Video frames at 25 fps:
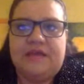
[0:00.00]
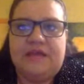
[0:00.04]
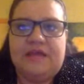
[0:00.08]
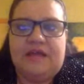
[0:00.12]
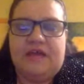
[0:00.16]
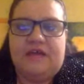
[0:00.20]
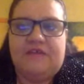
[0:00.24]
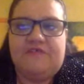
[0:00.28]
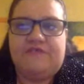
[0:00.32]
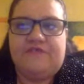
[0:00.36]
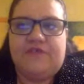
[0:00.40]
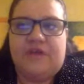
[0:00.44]

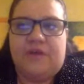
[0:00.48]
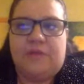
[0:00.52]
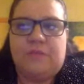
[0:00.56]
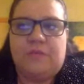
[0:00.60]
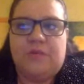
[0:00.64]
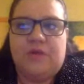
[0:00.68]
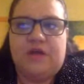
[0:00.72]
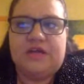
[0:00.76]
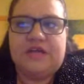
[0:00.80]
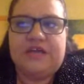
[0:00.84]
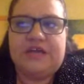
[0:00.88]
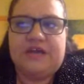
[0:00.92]
fun
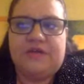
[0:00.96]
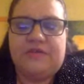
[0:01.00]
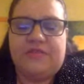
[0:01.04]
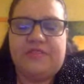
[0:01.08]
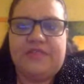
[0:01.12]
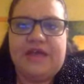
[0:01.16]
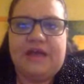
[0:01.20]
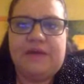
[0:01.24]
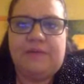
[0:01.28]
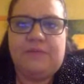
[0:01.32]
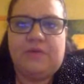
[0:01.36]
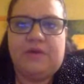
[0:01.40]
working on
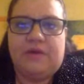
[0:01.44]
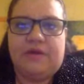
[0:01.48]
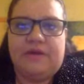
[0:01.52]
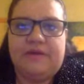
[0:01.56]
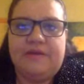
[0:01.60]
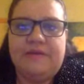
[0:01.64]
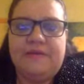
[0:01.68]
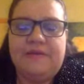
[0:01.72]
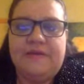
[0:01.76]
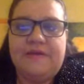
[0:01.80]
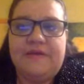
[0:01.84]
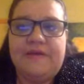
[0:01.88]
that one.
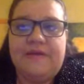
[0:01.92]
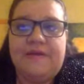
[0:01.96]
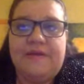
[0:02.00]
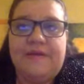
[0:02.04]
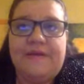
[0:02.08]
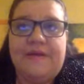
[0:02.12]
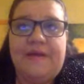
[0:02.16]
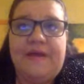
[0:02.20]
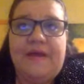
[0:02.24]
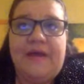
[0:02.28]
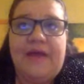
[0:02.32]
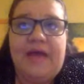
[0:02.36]

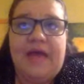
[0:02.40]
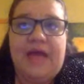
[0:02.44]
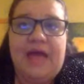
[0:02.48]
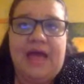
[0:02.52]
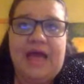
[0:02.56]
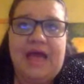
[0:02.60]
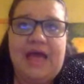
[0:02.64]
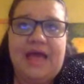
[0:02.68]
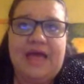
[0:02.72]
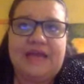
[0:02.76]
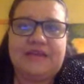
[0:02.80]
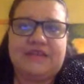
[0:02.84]

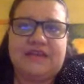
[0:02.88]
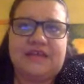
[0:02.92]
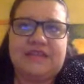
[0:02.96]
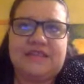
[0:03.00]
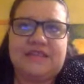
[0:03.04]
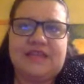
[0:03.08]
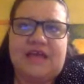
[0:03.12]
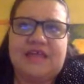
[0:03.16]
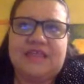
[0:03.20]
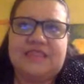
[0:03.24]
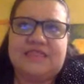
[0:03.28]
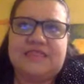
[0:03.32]
And
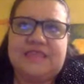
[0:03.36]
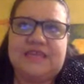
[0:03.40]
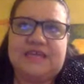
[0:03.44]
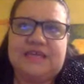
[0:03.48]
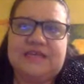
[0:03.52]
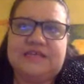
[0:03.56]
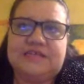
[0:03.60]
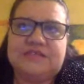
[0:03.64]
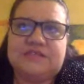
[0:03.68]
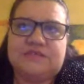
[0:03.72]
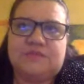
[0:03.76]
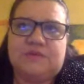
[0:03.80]
I
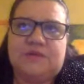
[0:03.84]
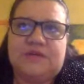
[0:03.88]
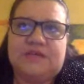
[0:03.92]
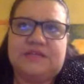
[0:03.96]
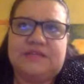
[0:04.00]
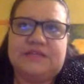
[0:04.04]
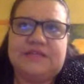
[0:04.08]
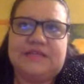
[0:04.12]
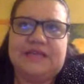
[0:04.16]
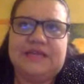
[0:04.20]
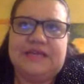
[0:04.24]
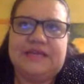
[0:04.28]
think as well
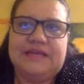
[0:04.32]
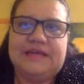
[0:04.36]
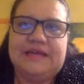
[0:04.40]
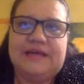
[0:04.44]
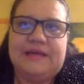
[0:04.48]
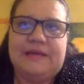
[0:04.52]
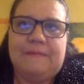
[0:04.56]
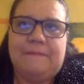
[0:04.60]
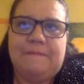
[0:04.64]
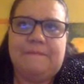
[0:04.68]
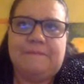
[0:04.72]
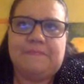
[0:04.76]

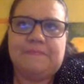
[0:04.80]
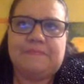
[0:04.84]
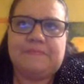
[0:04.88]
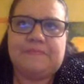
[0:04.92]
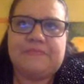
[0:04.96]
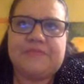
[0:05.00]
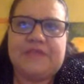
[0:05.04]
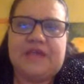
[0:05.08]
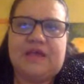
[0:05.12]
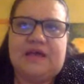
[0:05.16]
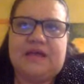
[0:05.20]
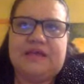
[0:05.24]

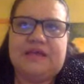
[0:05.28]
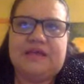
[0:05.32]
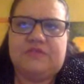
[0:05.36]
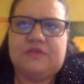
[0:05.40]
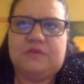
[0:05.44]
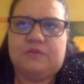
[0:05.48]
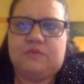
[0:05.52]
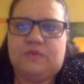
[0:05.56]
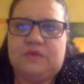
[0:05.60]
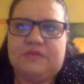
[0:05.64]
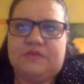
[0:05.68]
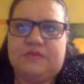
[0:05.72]
that
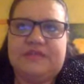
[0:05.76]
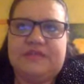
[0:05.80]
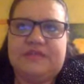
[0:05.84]
one,